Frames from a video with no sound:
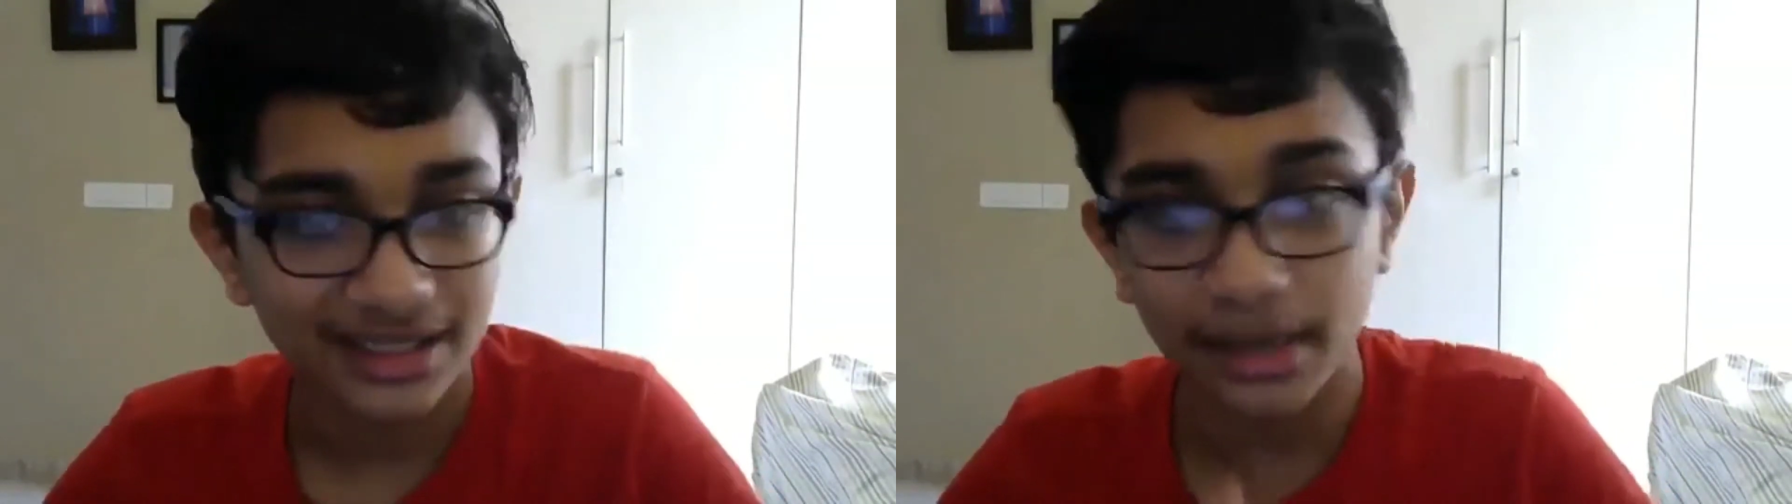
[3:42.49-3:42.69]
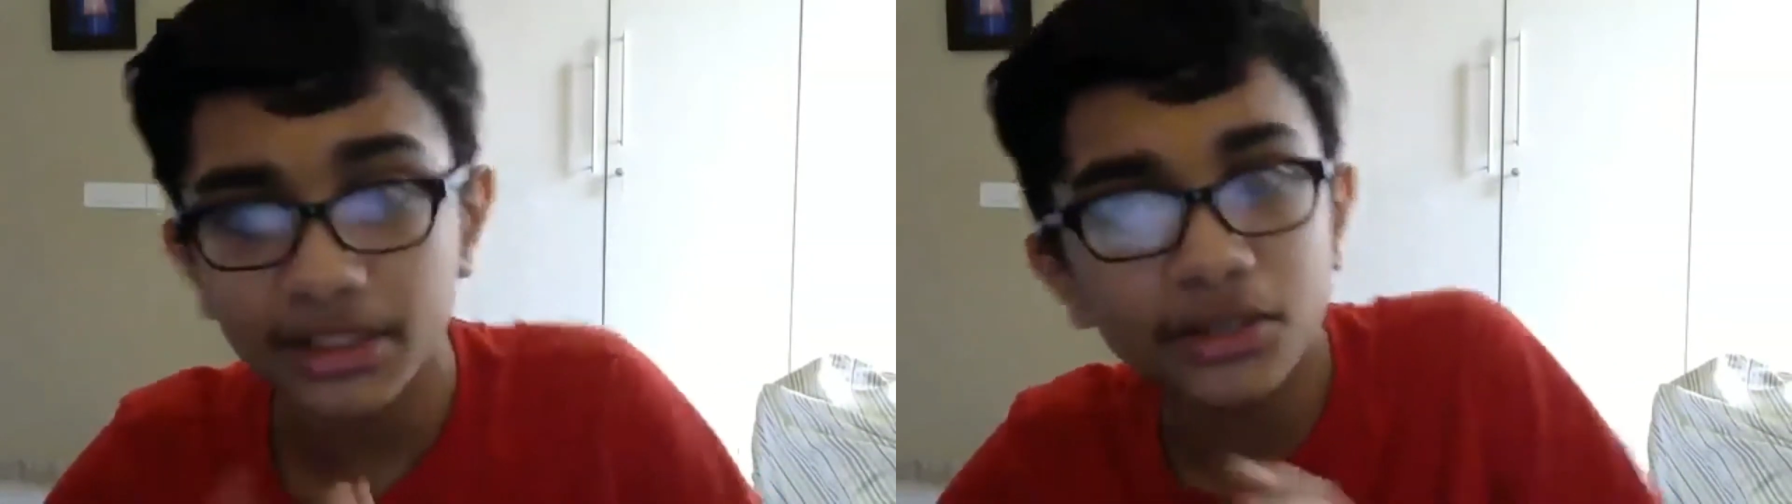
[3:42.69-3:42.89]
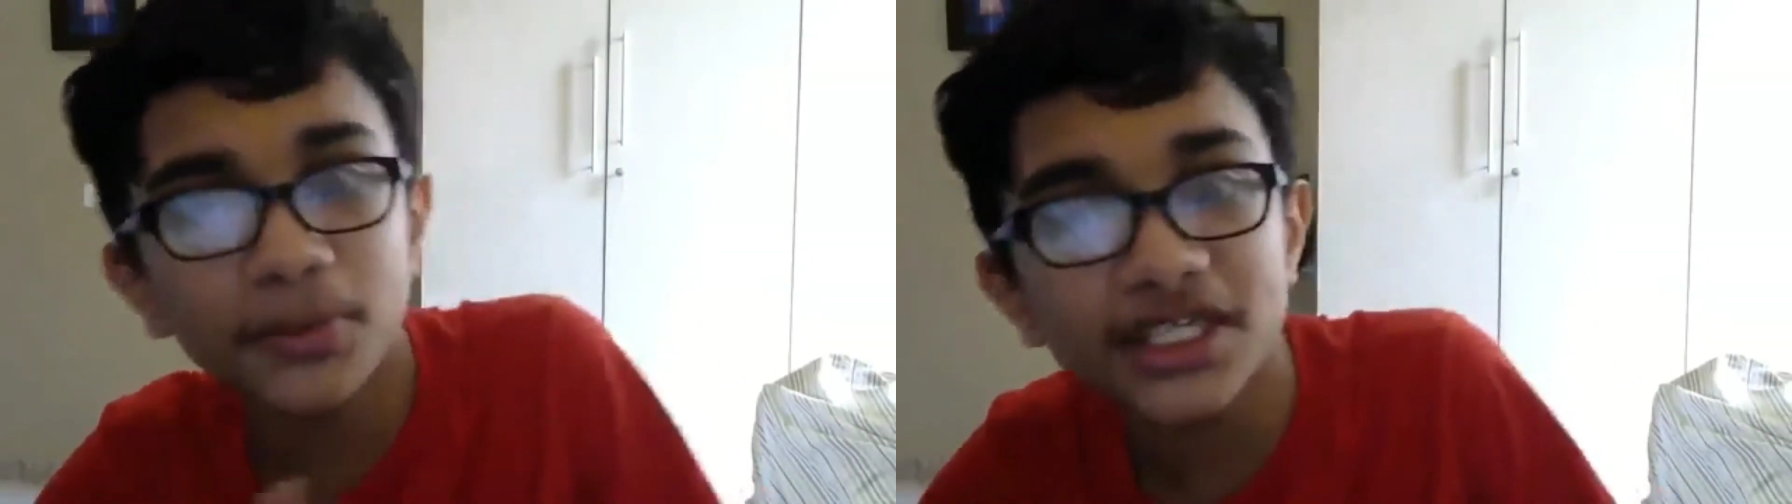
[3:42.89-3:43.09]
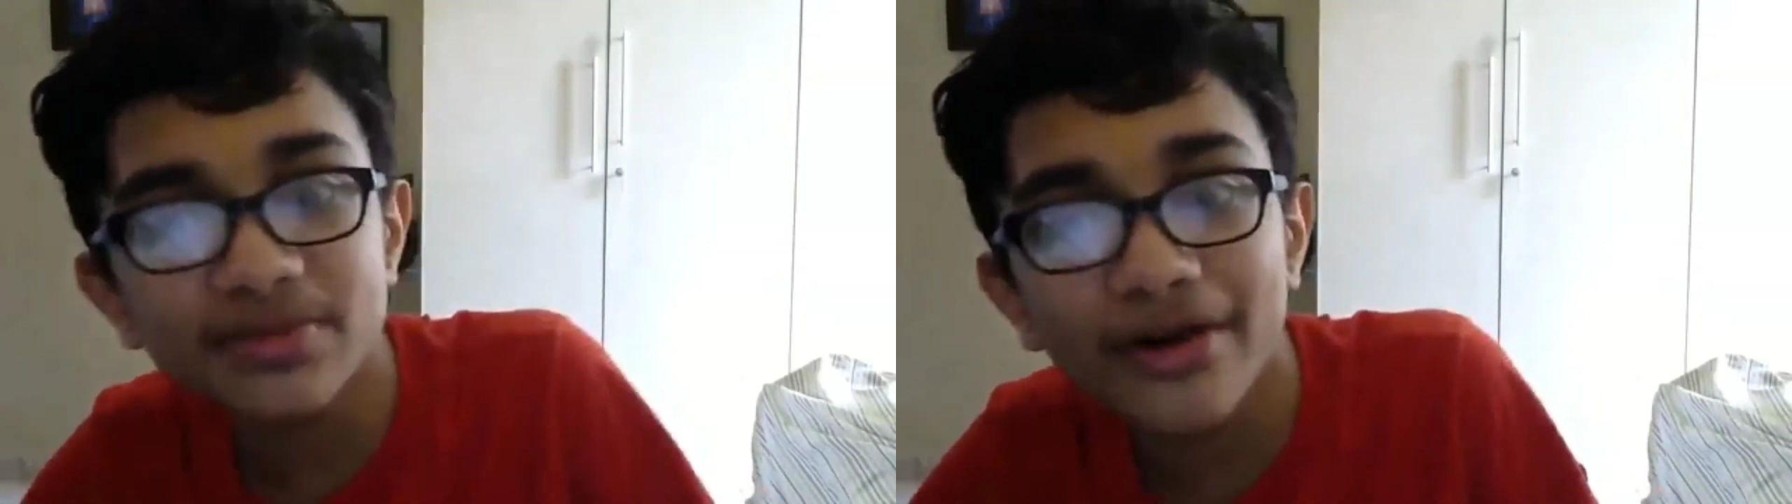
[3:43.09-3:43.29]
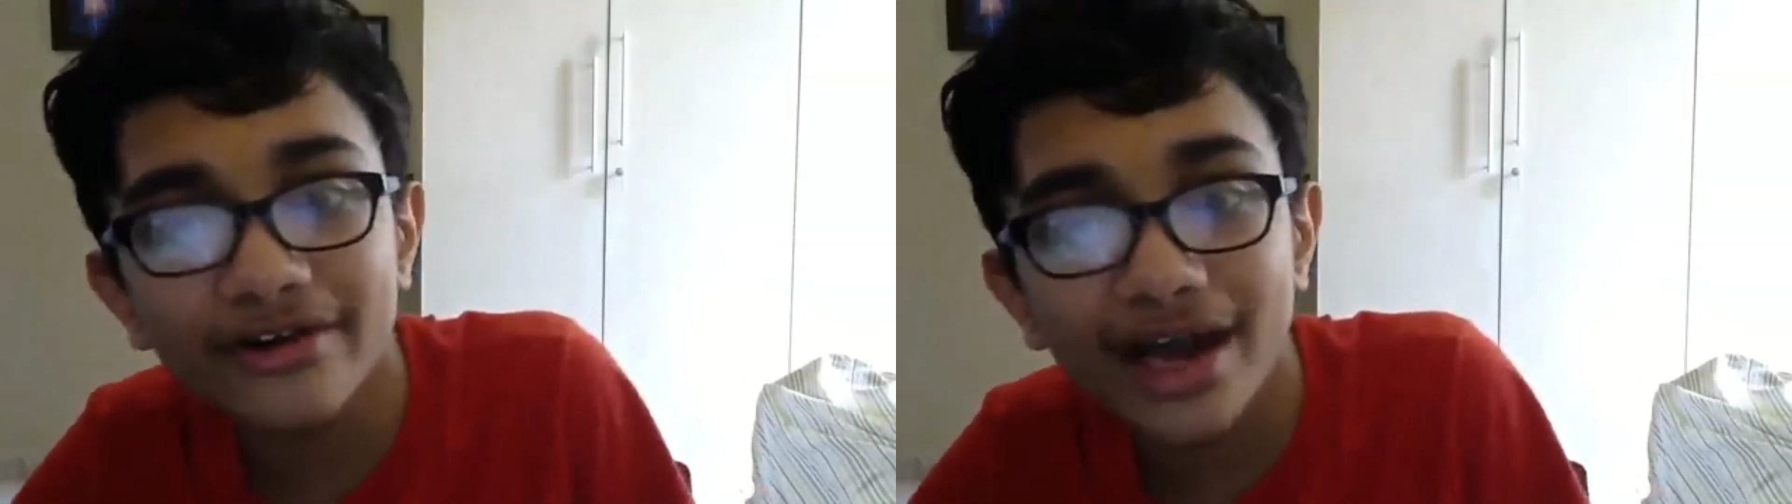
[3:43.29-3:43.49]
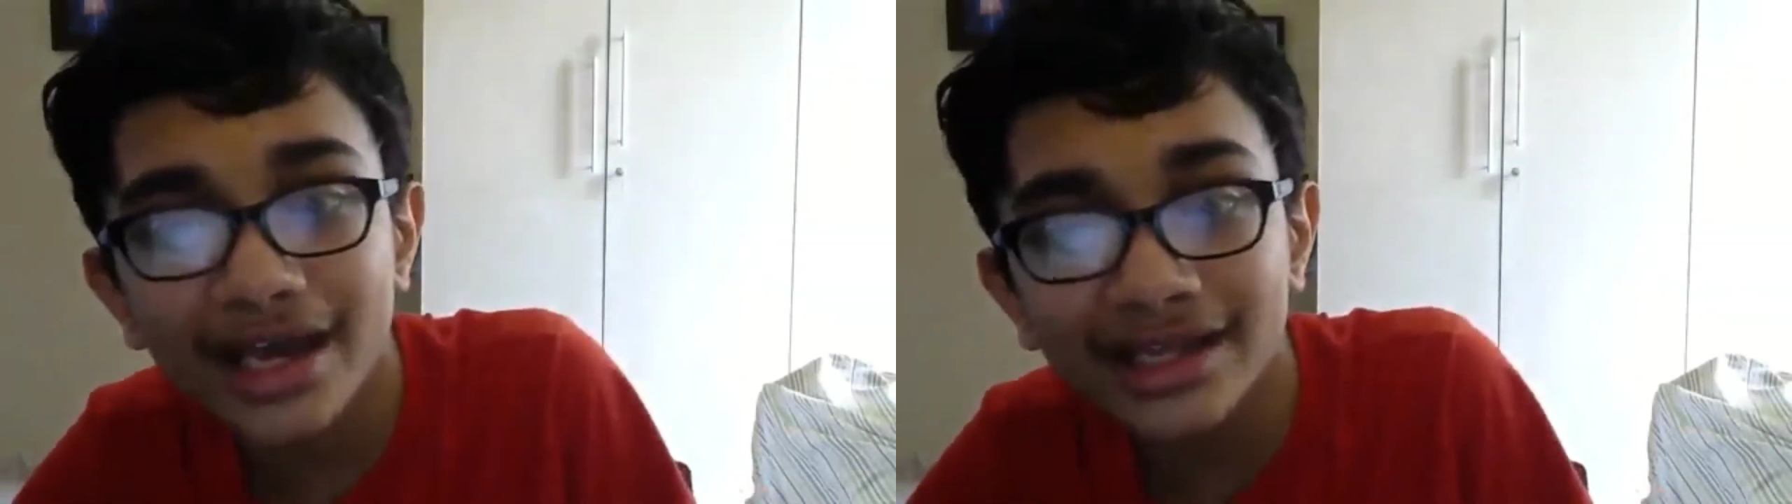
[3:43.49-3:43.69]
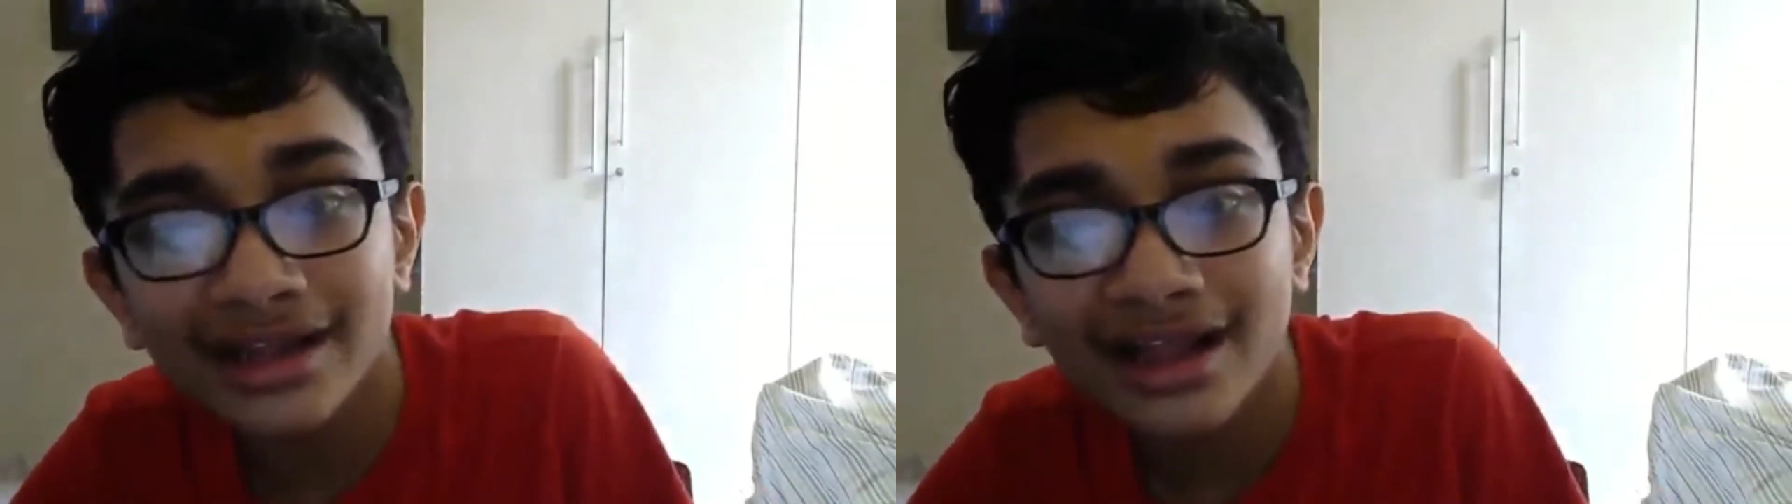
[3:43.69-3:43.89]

I mean, you're pretty smart, right?